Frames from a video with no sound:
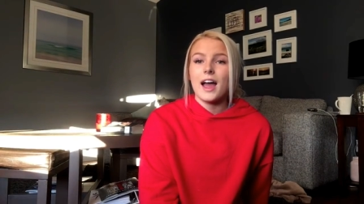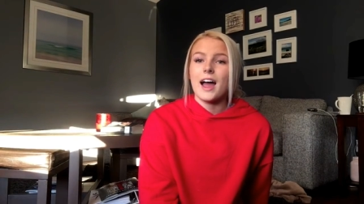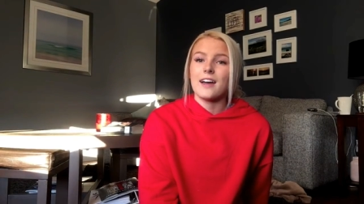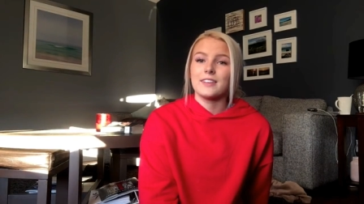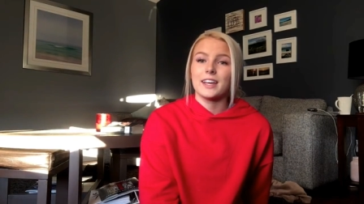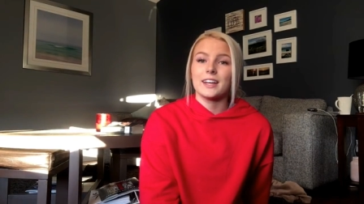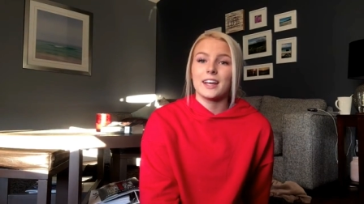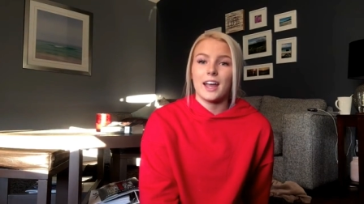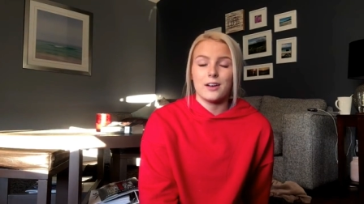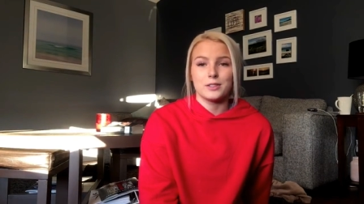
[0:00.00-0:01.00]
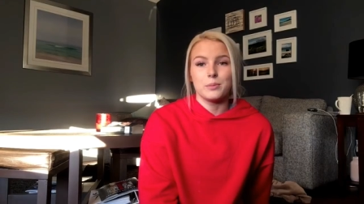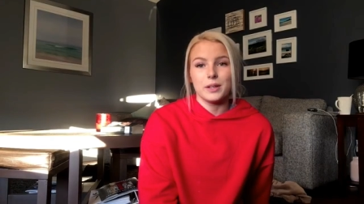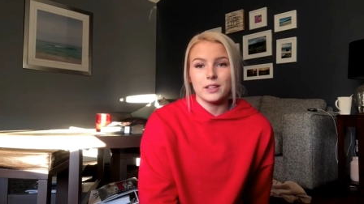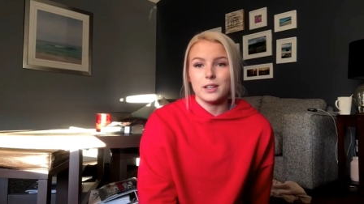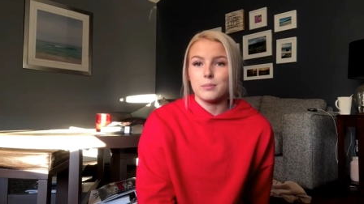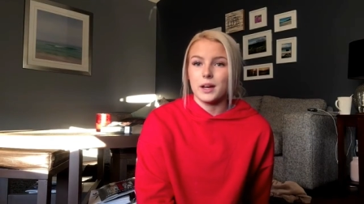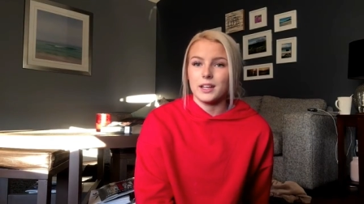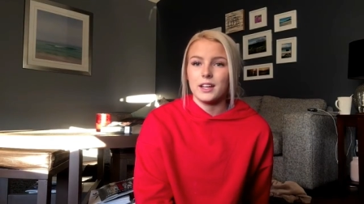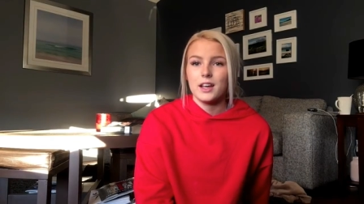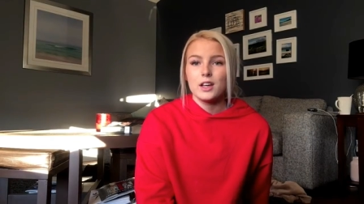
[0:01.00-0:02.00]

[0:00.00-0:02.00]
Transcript: having an accountability buddy.